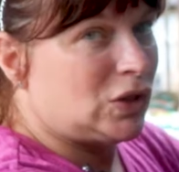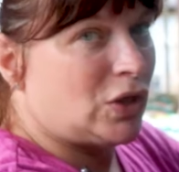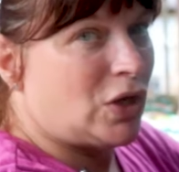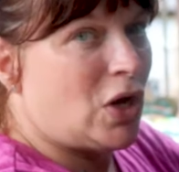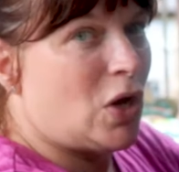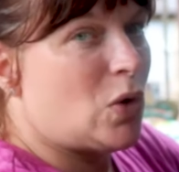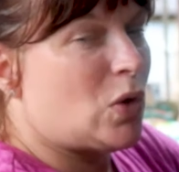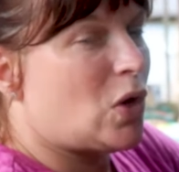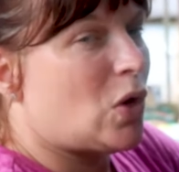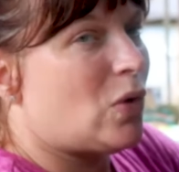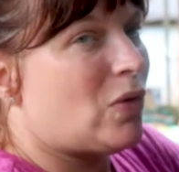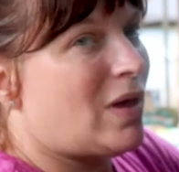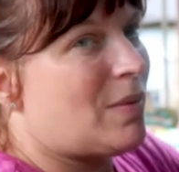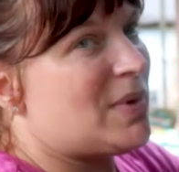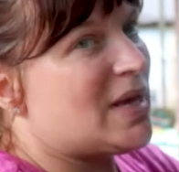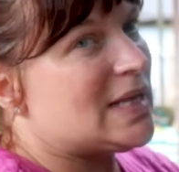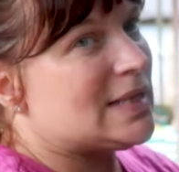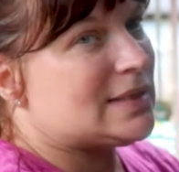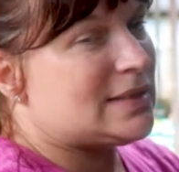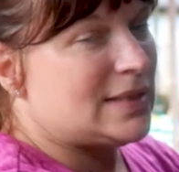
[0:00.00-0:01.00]
Lagoto, that
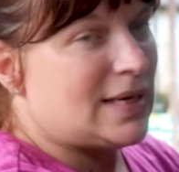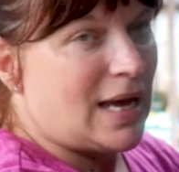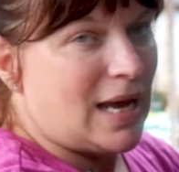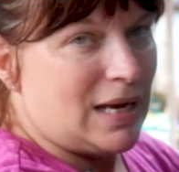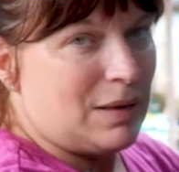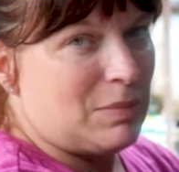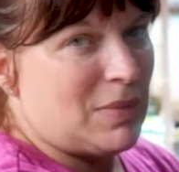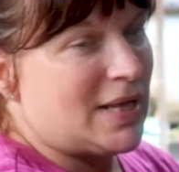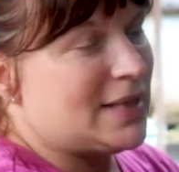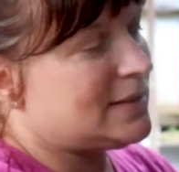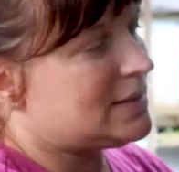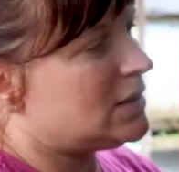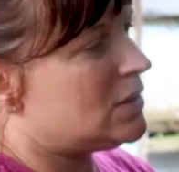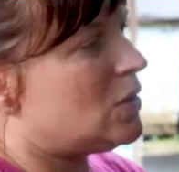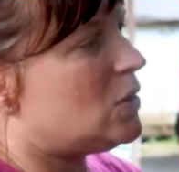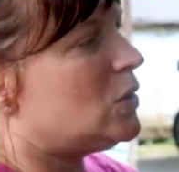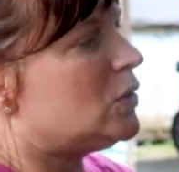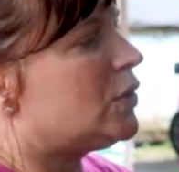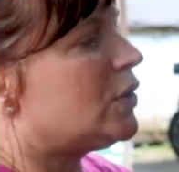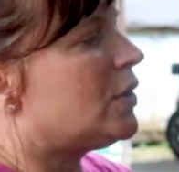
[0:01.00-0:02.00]
means 9 months and
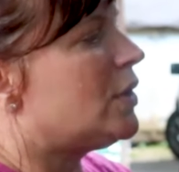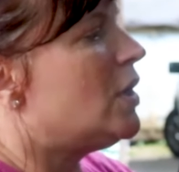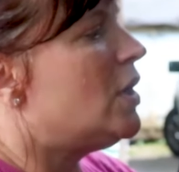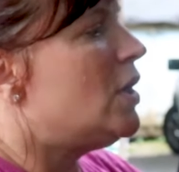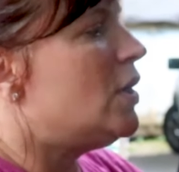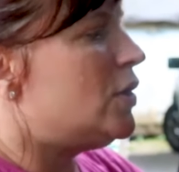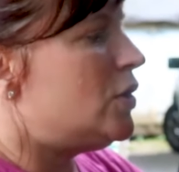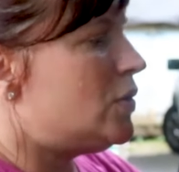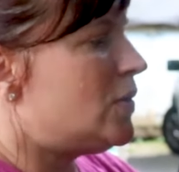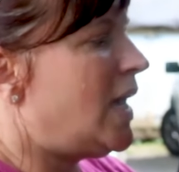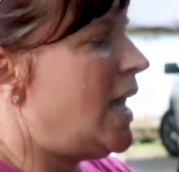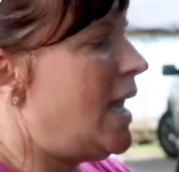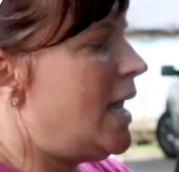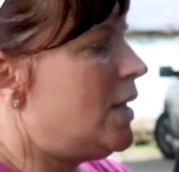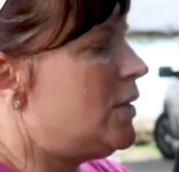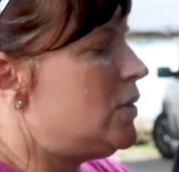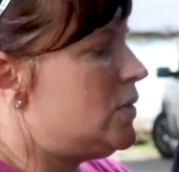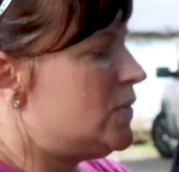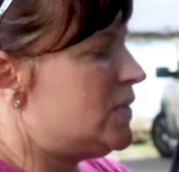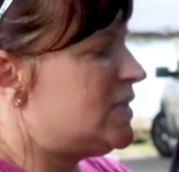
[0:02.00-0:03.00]
older, you
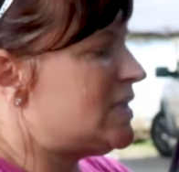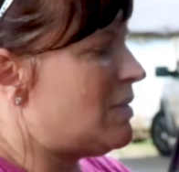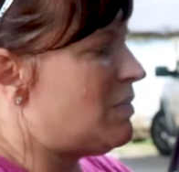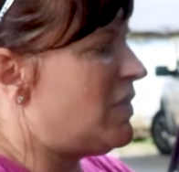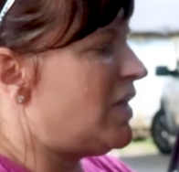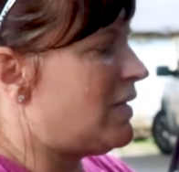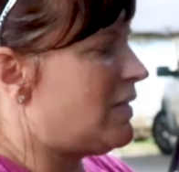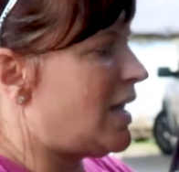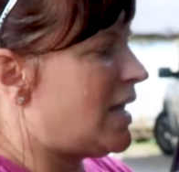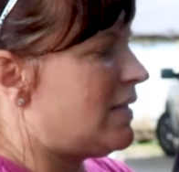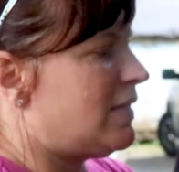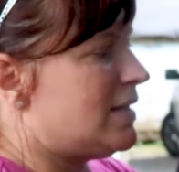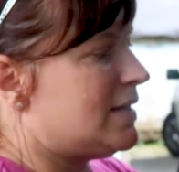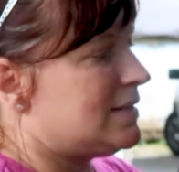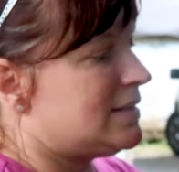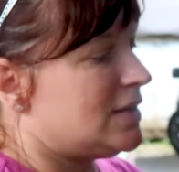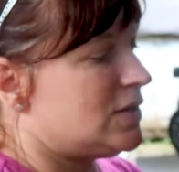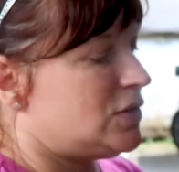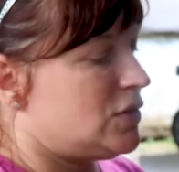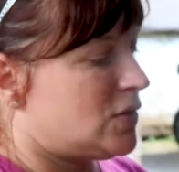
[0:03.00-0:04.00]
can use something like
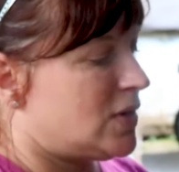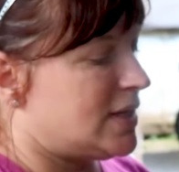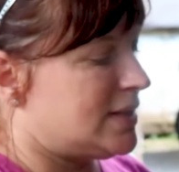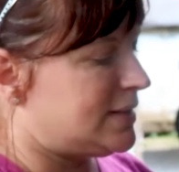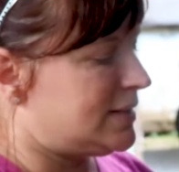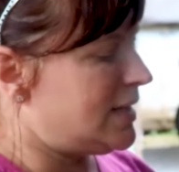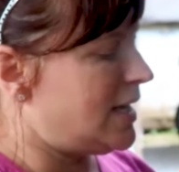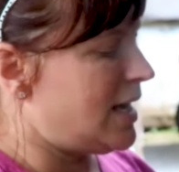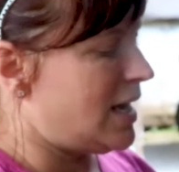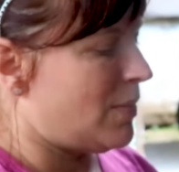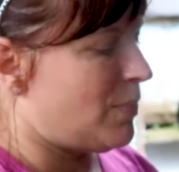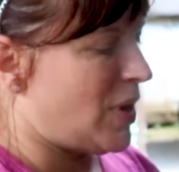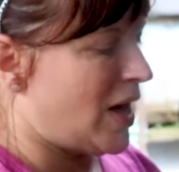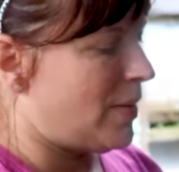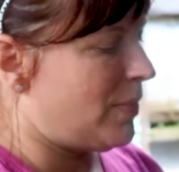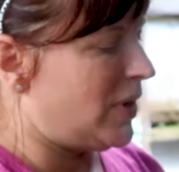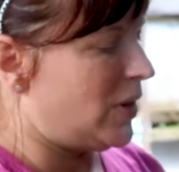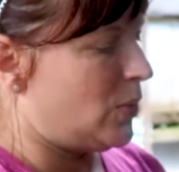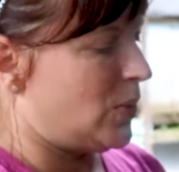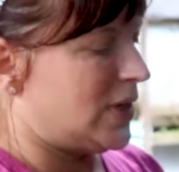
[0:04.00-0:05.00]
this. As you can see, a
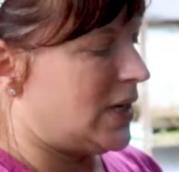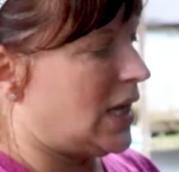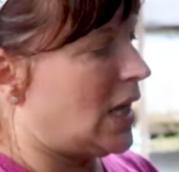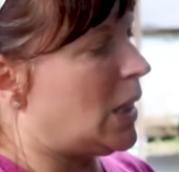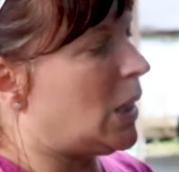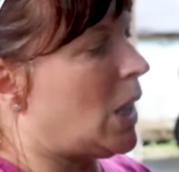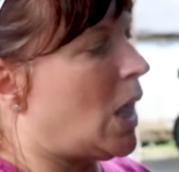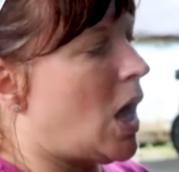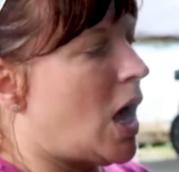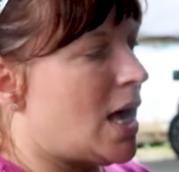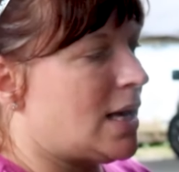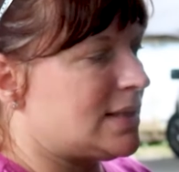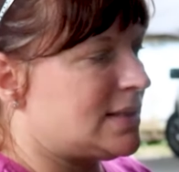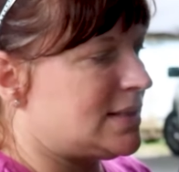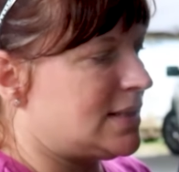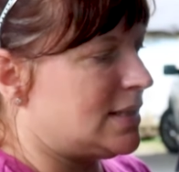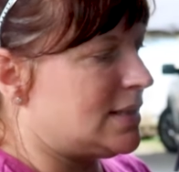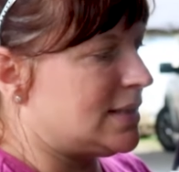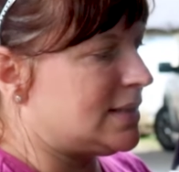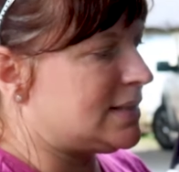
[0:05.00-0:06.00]
puppy would get
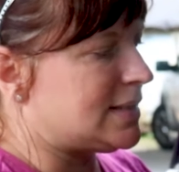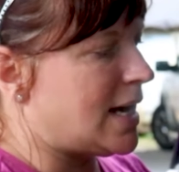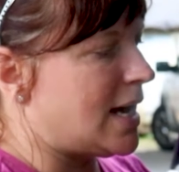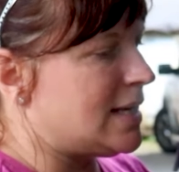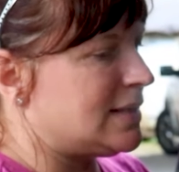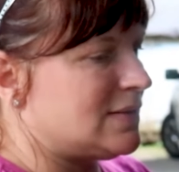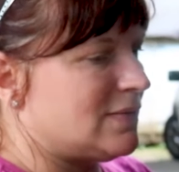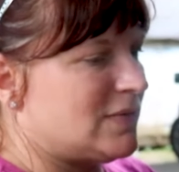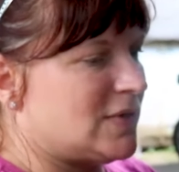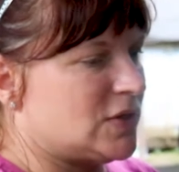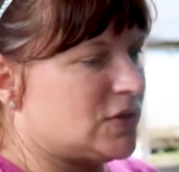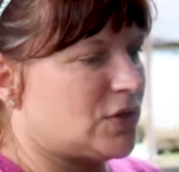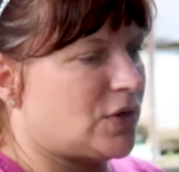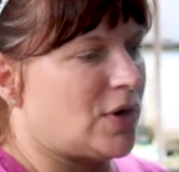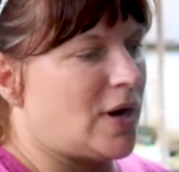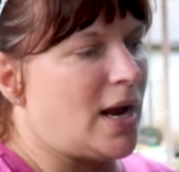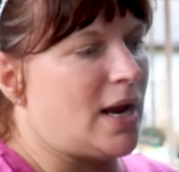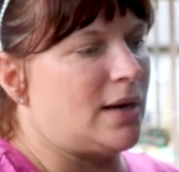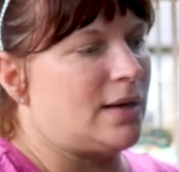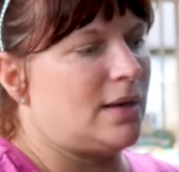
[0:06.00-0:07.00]
lost in the size of this
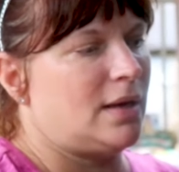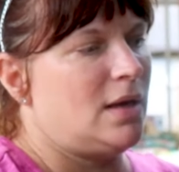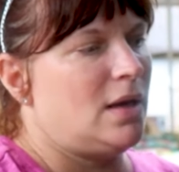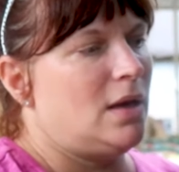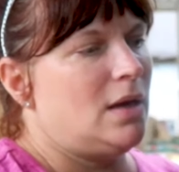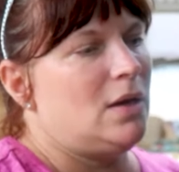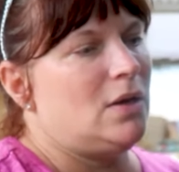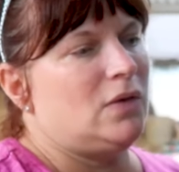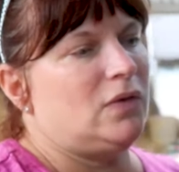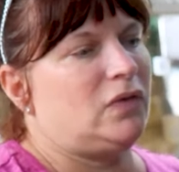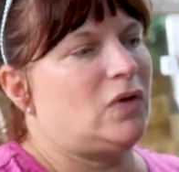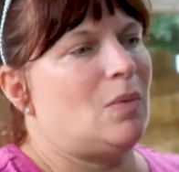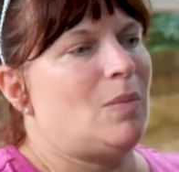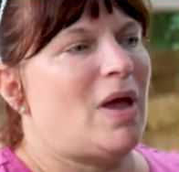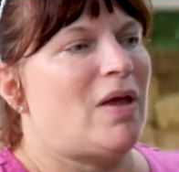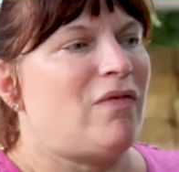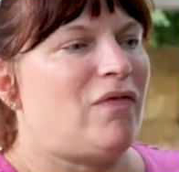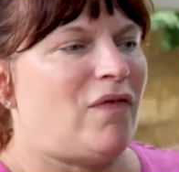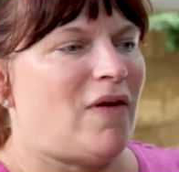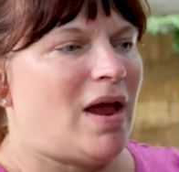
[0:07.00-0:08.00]
crate. So
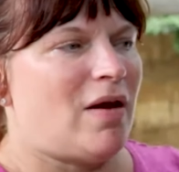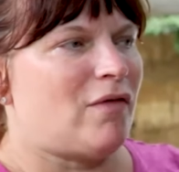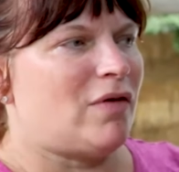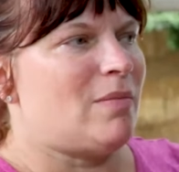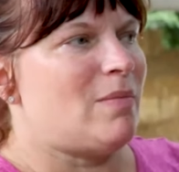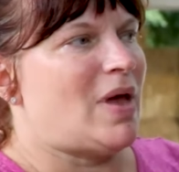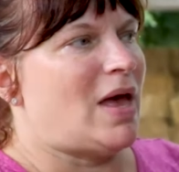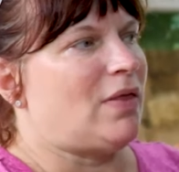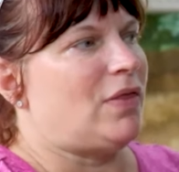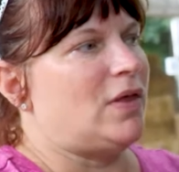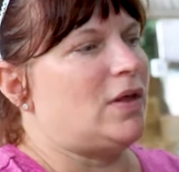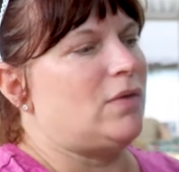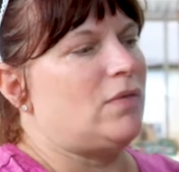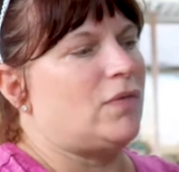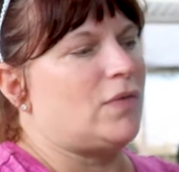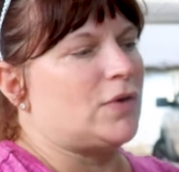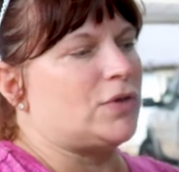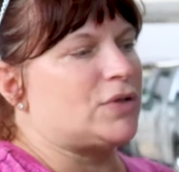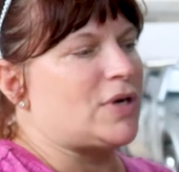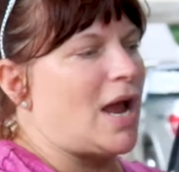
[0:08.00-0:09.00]
my favorite method
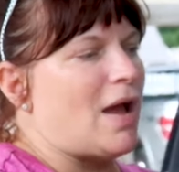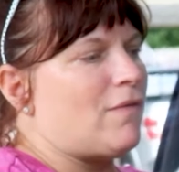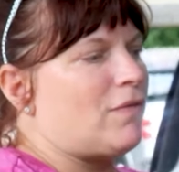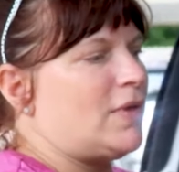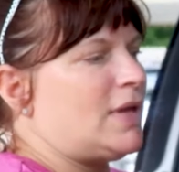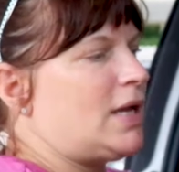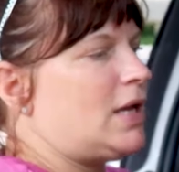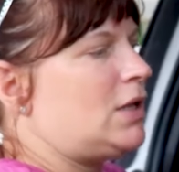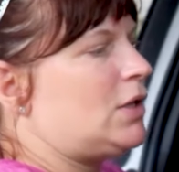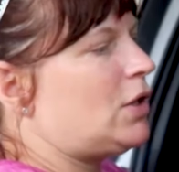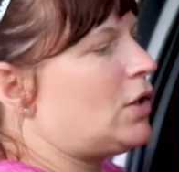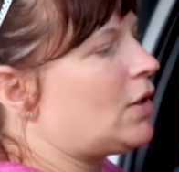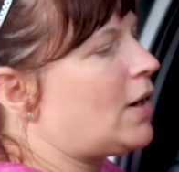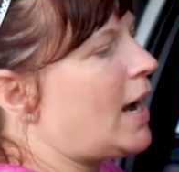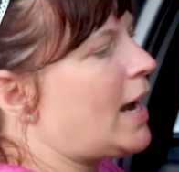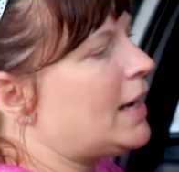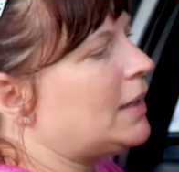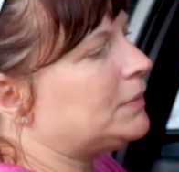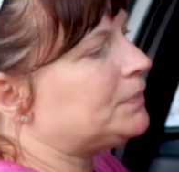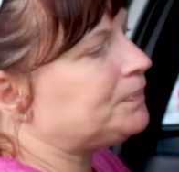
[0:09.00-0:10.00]
for traveling in a
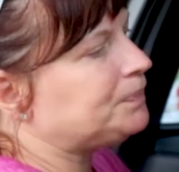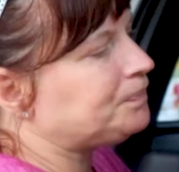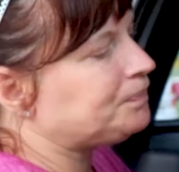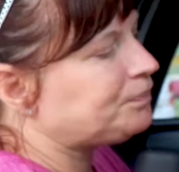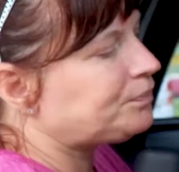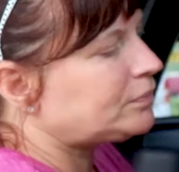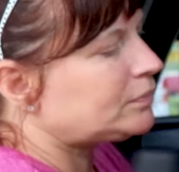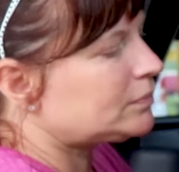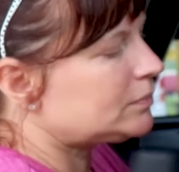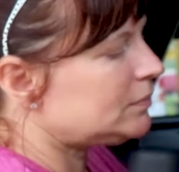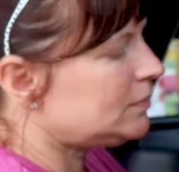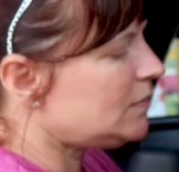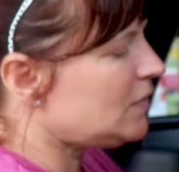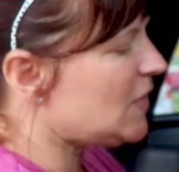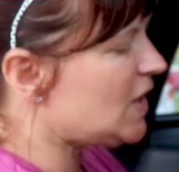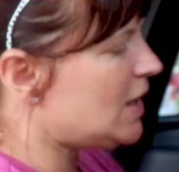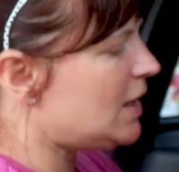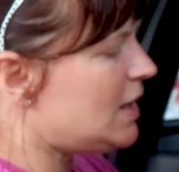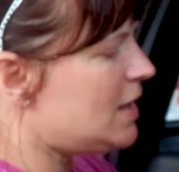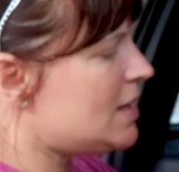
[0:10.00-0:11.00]
crate
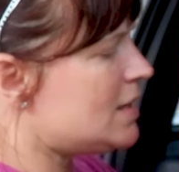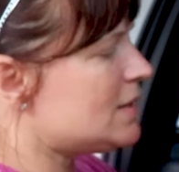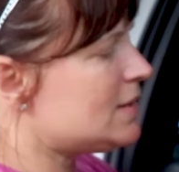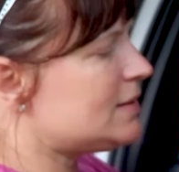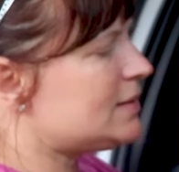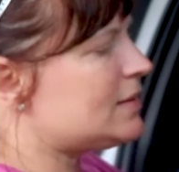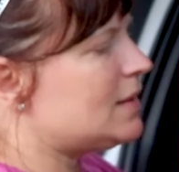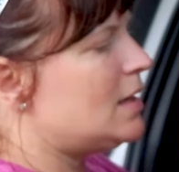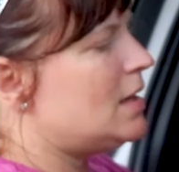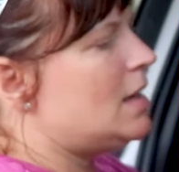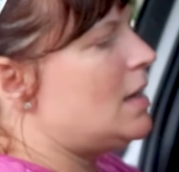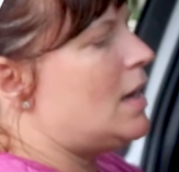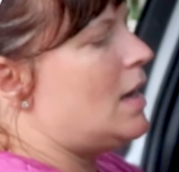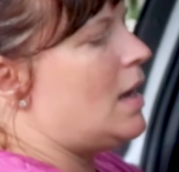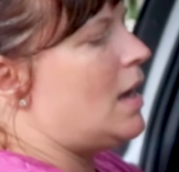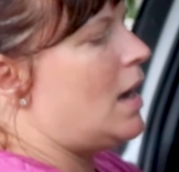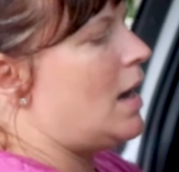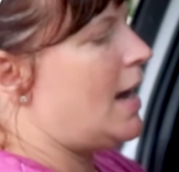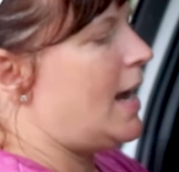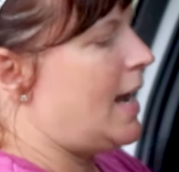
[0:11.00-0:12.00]
is
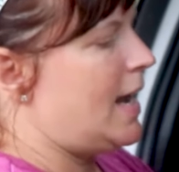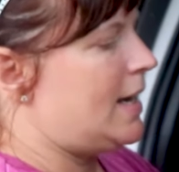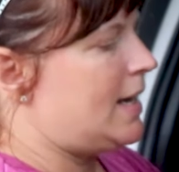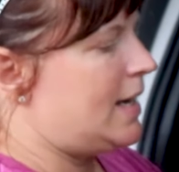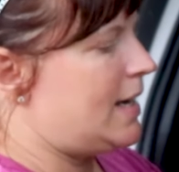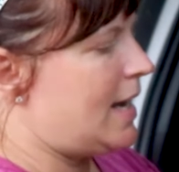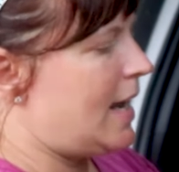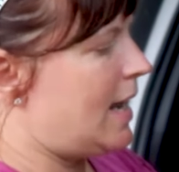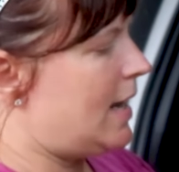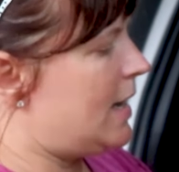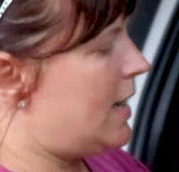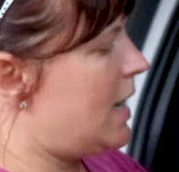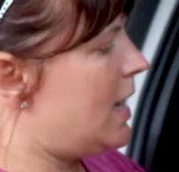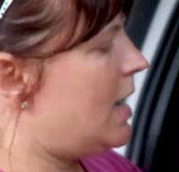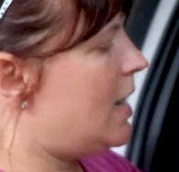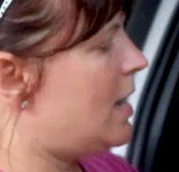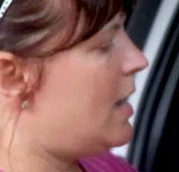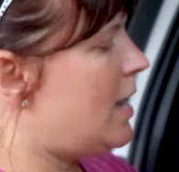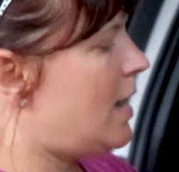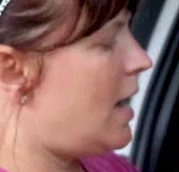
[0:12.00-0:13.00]
our handy
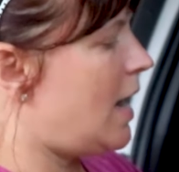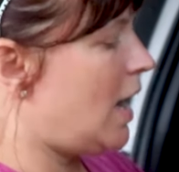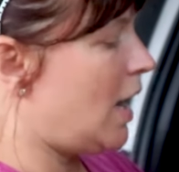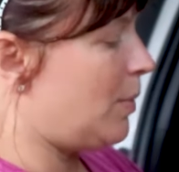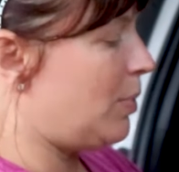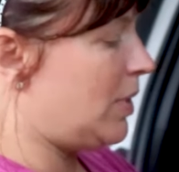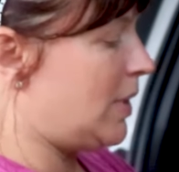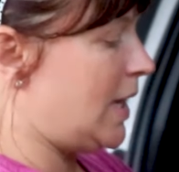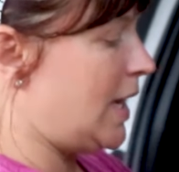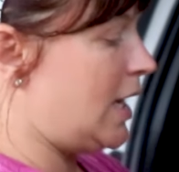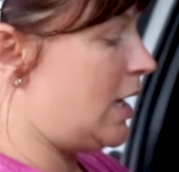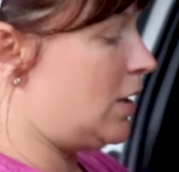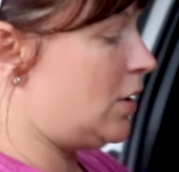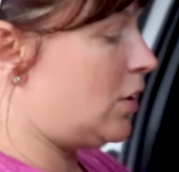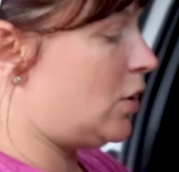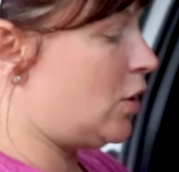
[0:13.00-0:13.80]
dandy airplane